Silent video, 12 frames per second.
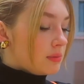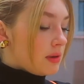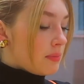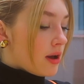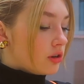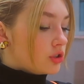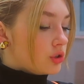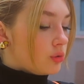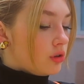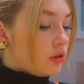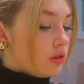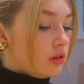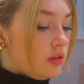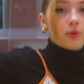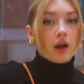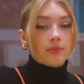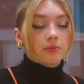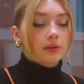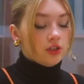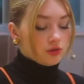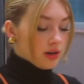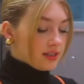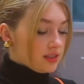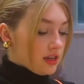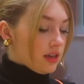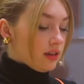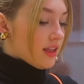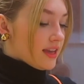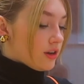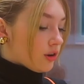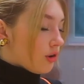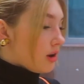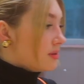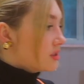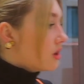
to be punctual, probably dressing like your grandma's